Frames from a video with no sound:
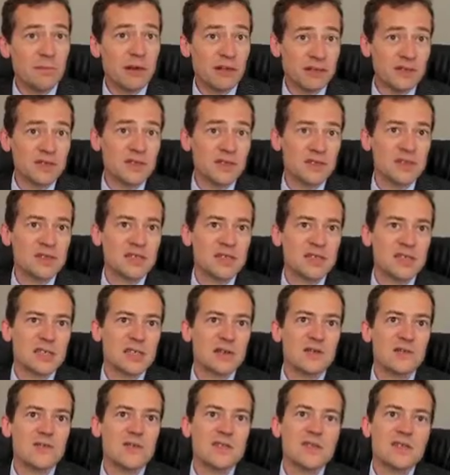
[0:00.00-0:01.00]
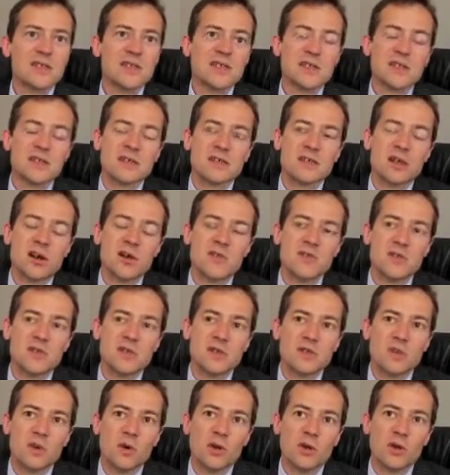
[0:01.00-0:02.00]
by the success of
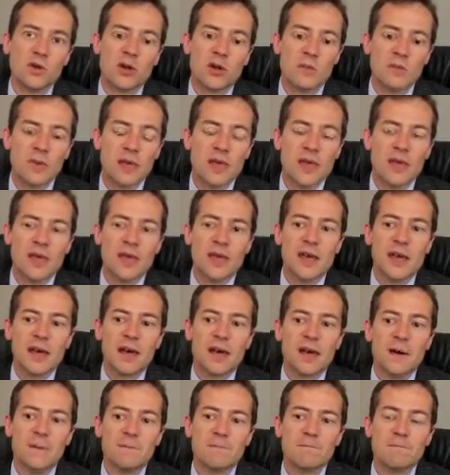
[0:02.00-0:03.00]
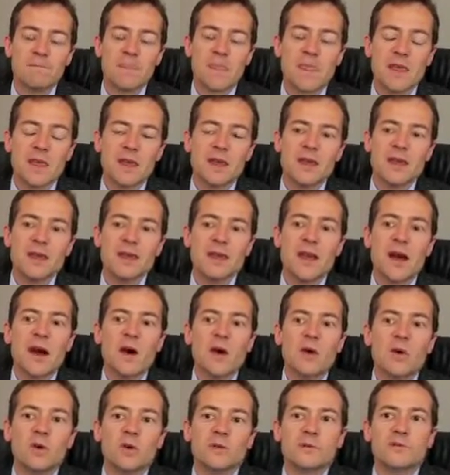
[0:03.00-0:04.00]
this World Cup.
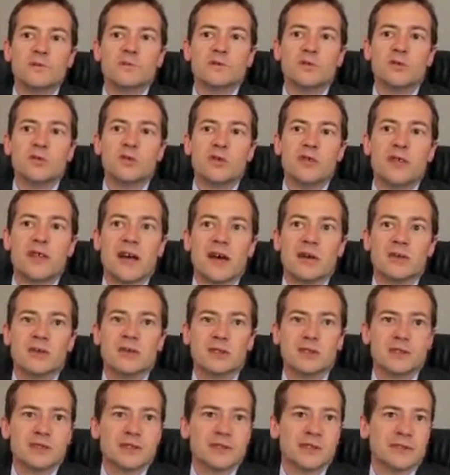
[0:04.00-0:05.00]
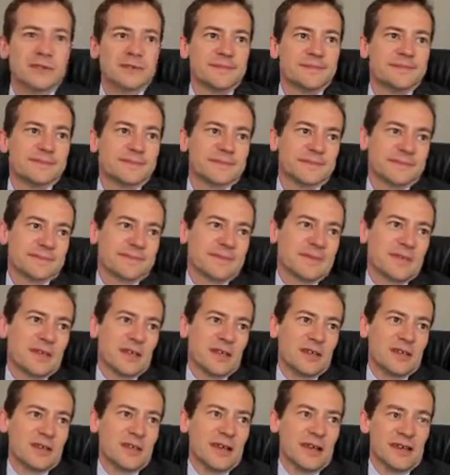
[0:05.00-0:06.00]
Now, to the doubters,
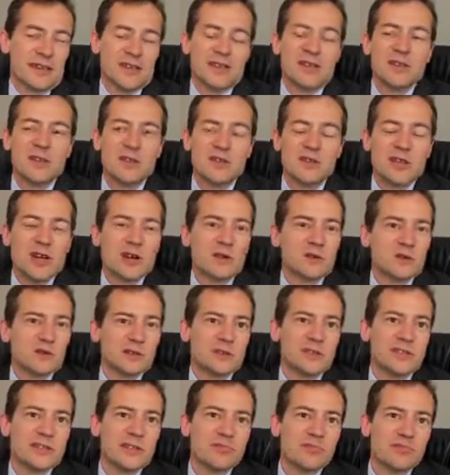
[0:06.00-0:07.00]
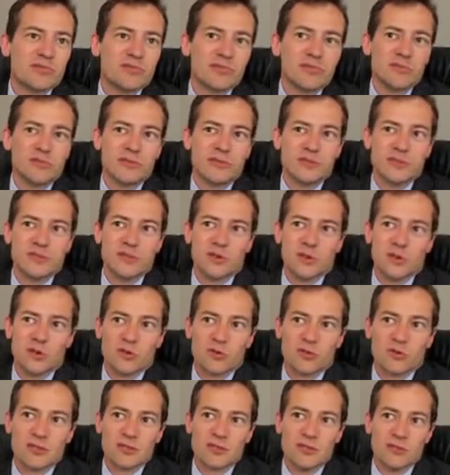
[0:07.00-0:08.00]
I think the doubters, they proved
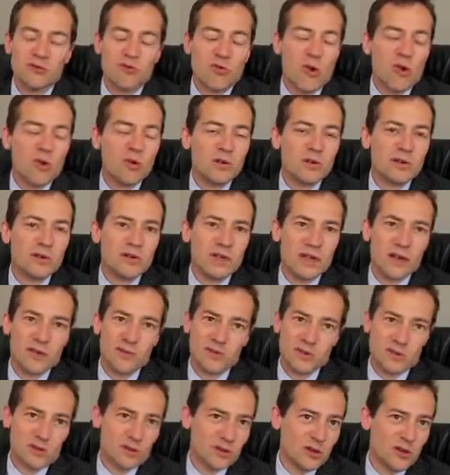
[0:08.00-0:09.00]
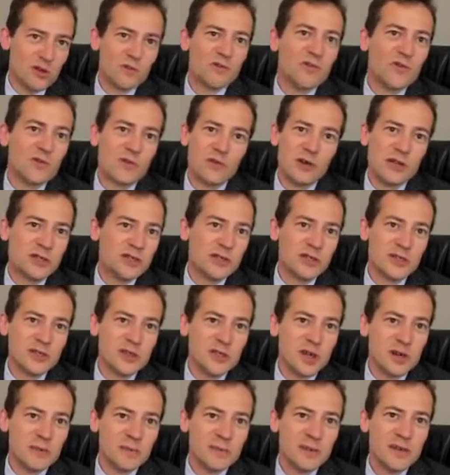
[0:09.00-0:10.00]
already wrong after the Confederations
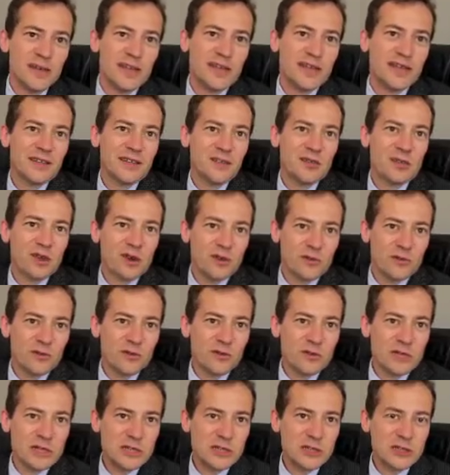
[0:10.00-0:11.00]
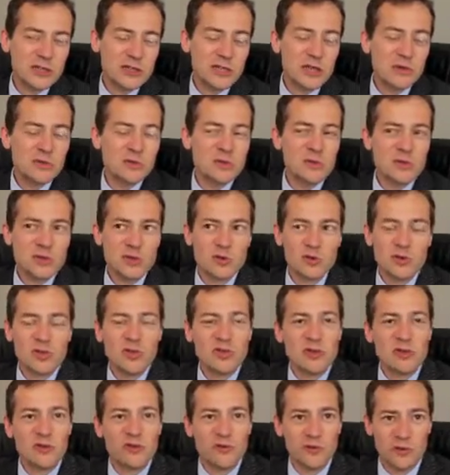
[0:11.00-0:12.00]
Cup. The Confederations Cup was
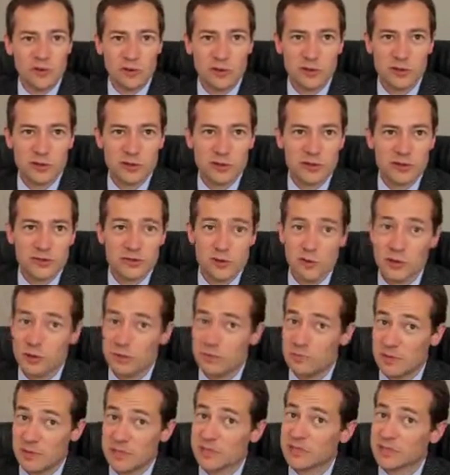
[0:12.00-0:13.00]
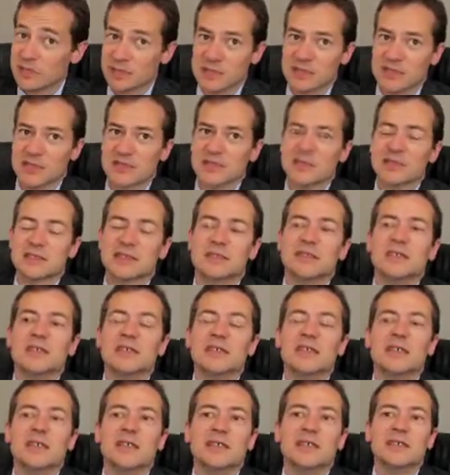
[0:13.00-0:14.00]
already a first very big success
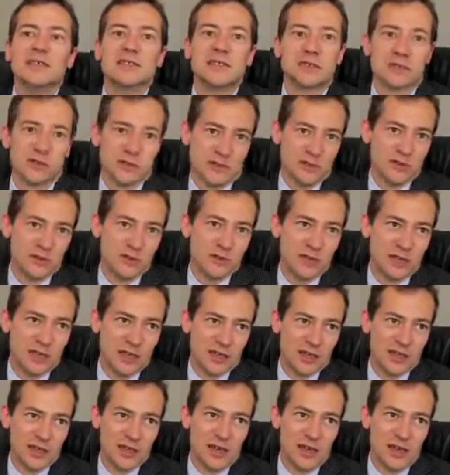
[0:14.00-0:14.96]
in South Africa,